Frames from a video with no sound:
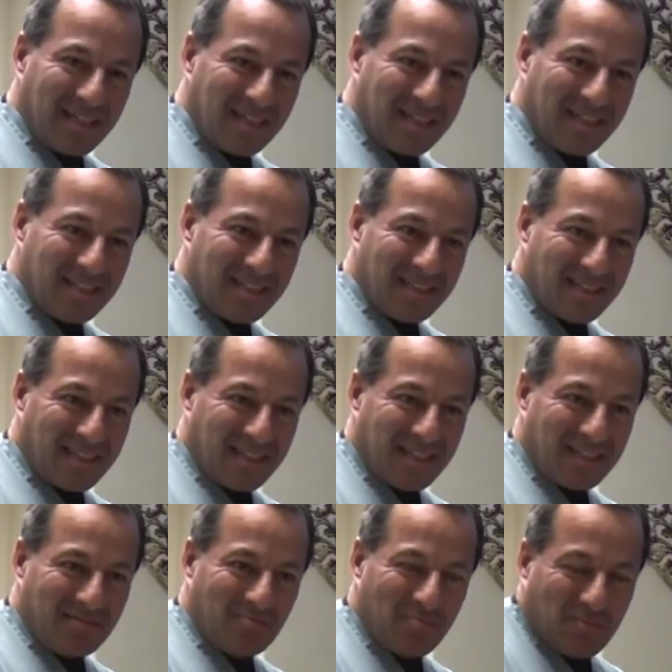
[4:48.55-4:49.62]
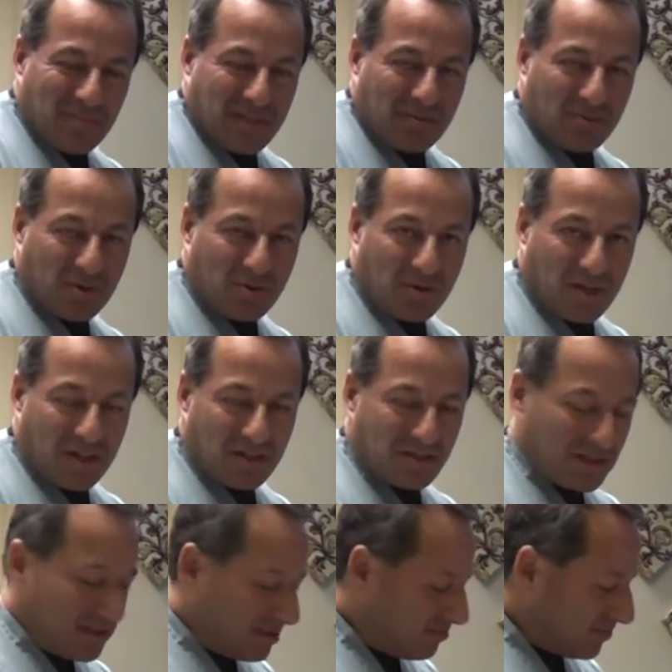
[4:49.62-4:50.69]
is it requires
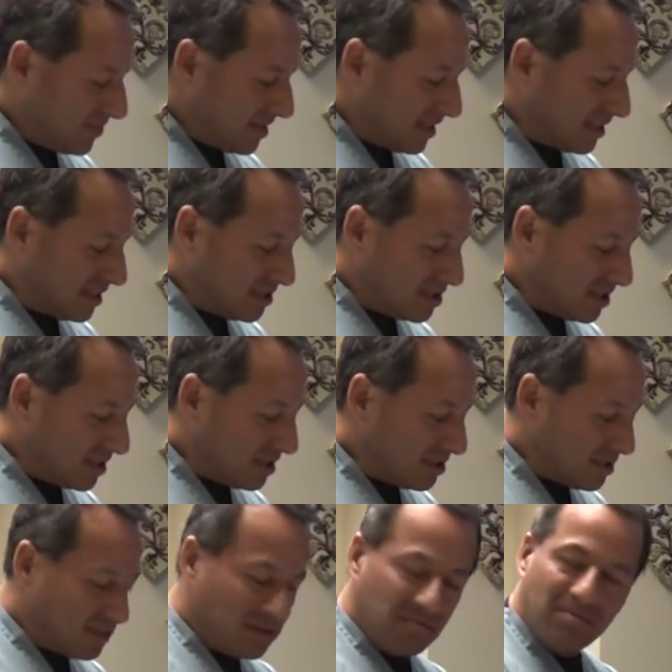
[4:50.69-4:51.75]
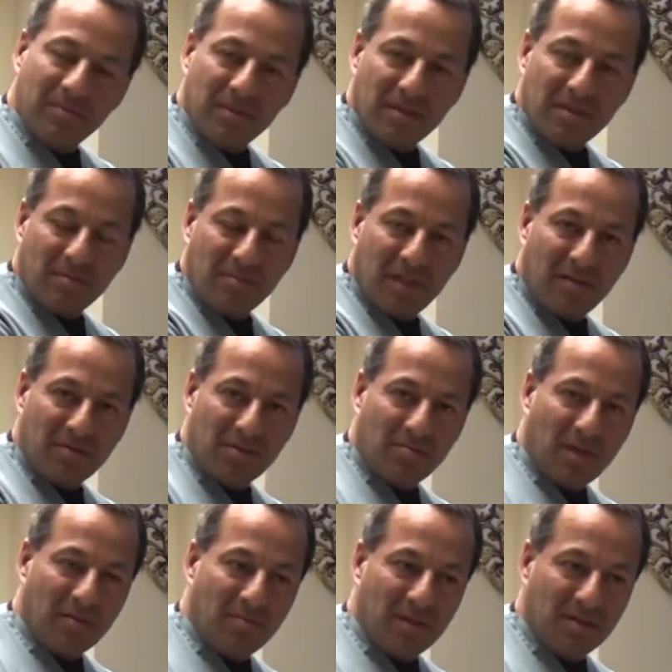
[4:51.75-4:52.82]
an incision. Sometimes there
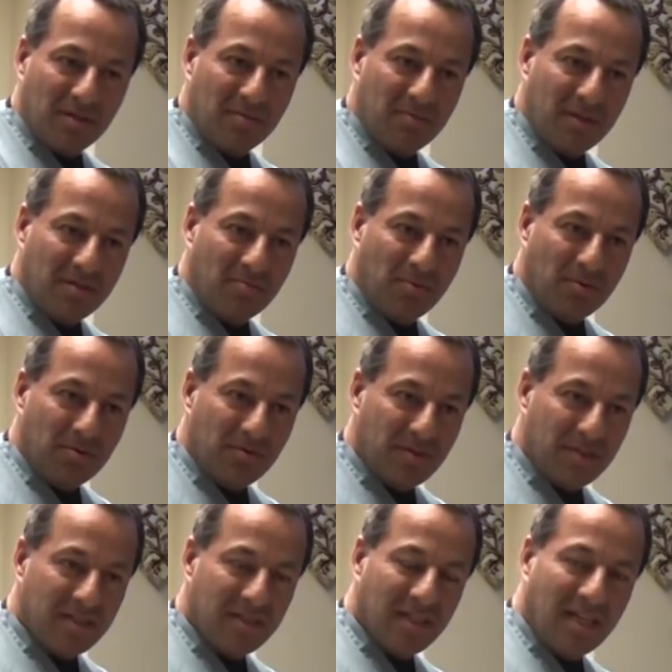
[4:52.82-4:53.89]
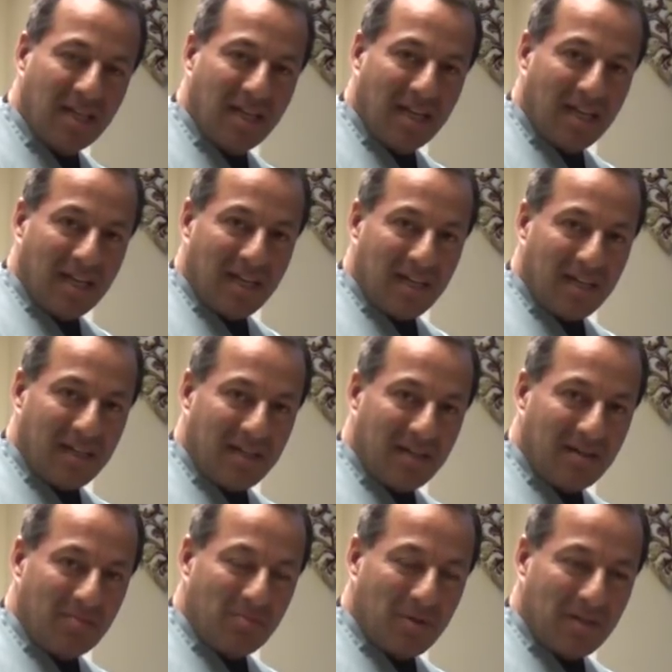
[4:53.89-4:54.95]
might be a little bit of bruising,
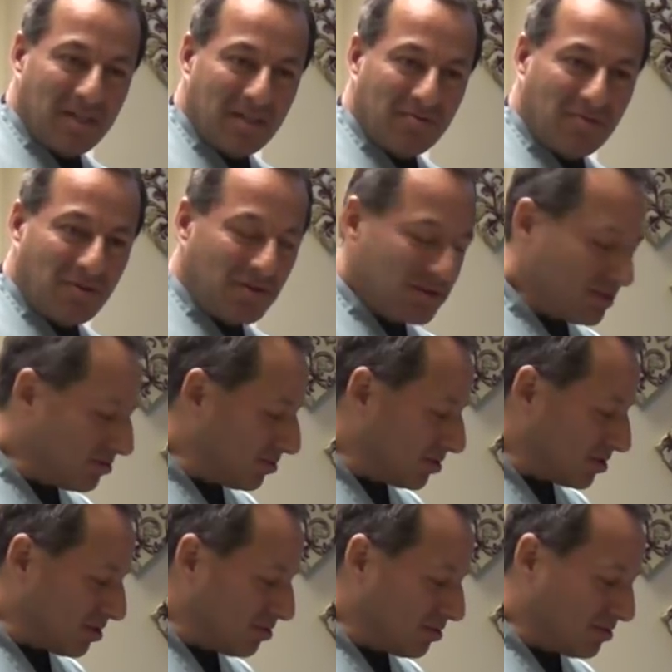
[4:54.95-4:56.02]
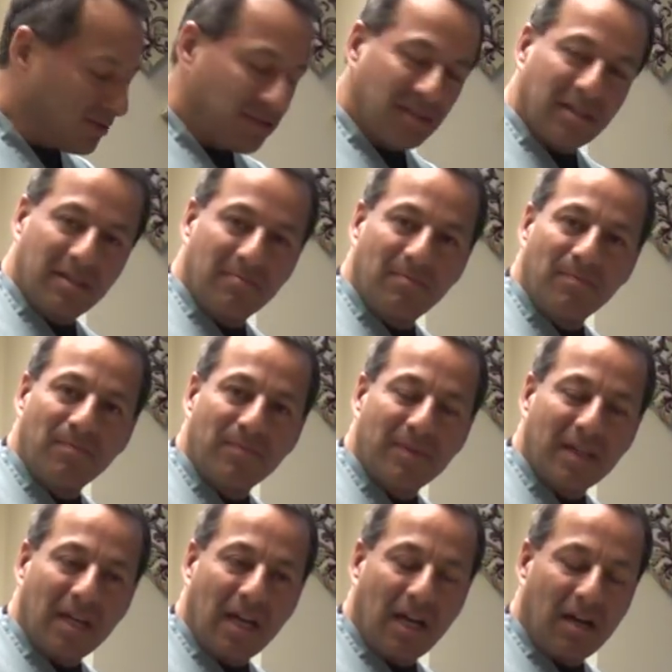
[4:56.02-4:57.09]
but as far as the results and
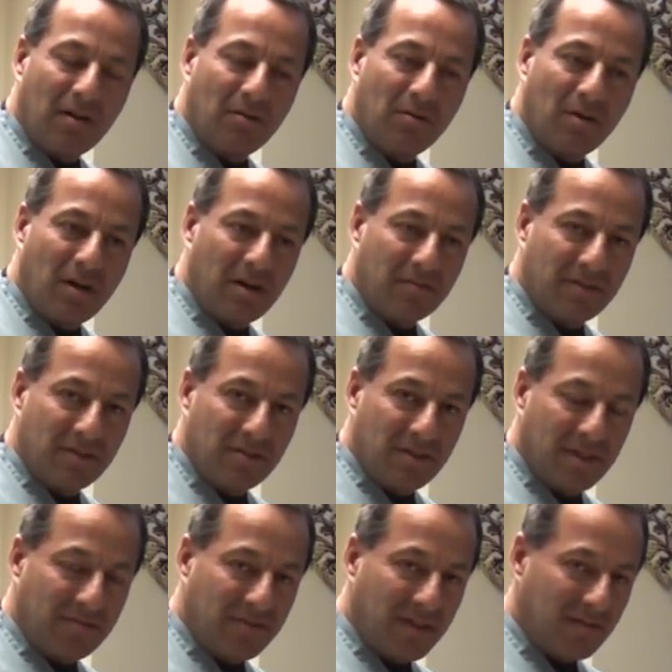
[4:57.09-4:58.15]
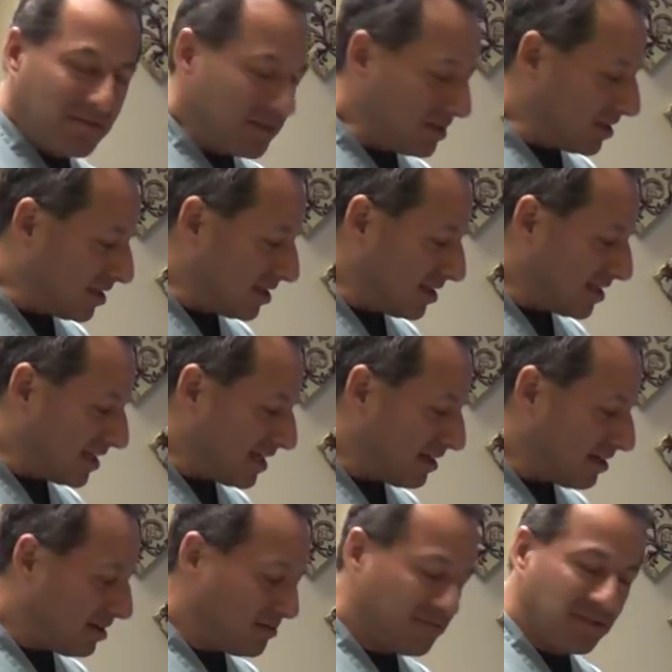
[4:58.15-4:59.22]
how often you have to have it done,
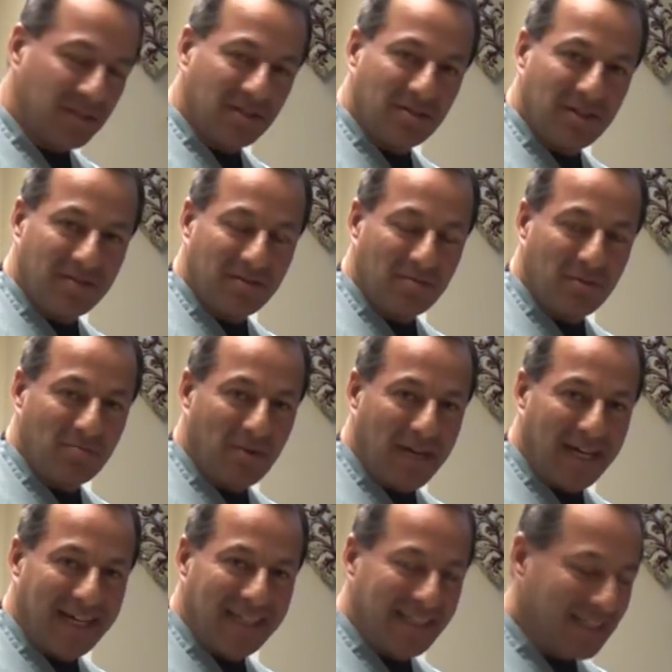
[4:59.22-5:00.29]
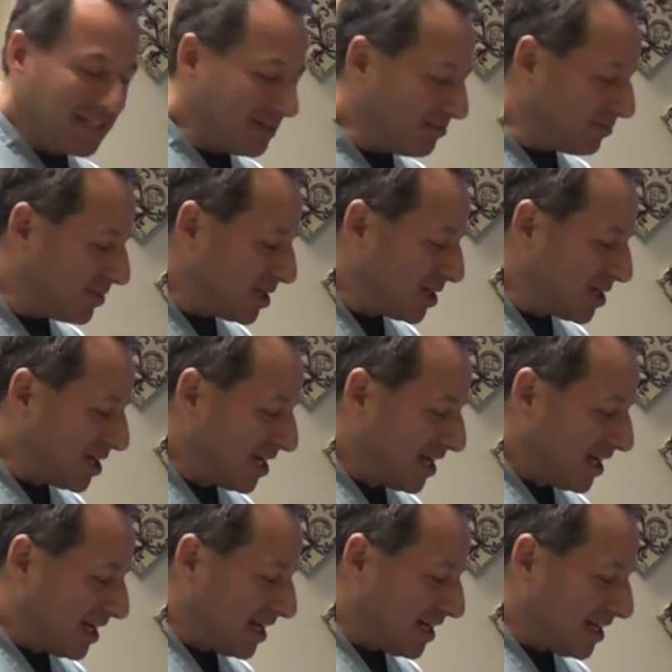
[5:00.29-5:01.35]
how often you have to be buying them,
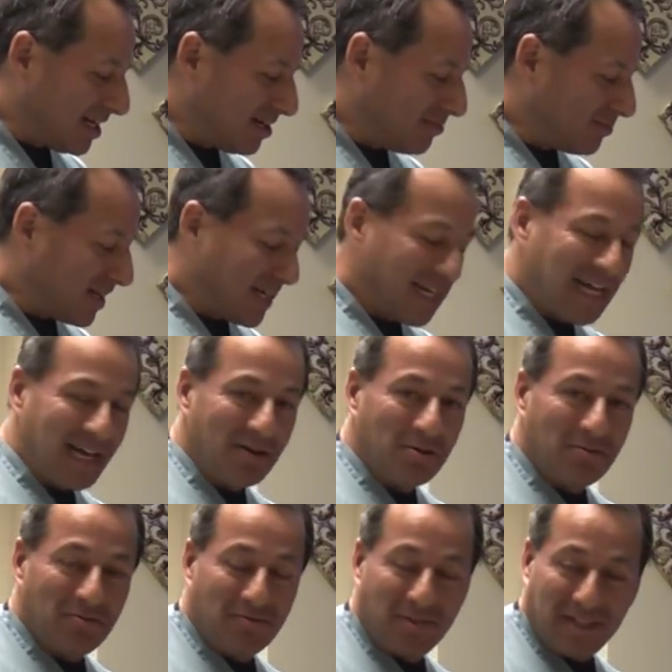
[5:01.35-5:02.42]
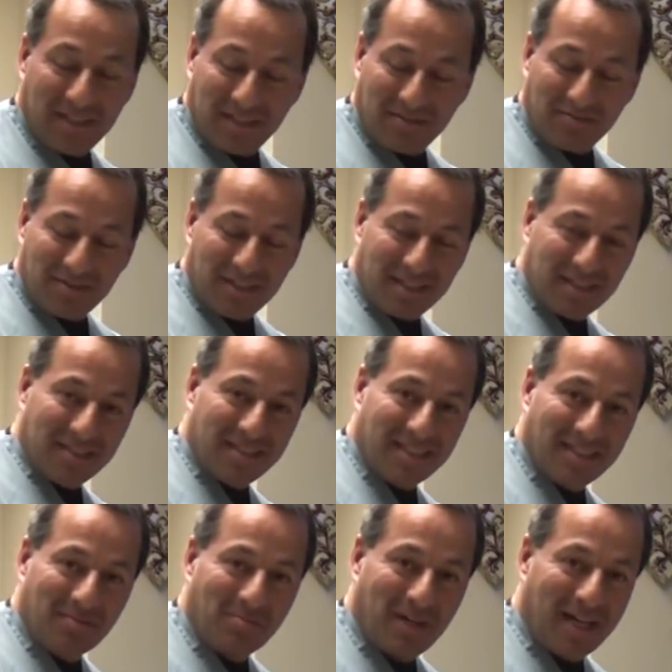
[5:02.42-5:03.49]
and how effective it is in
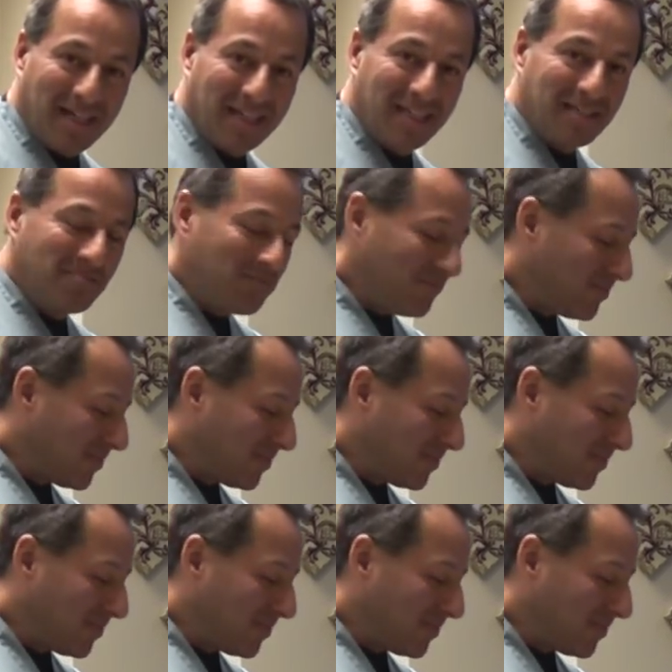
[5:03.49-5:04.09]
the body.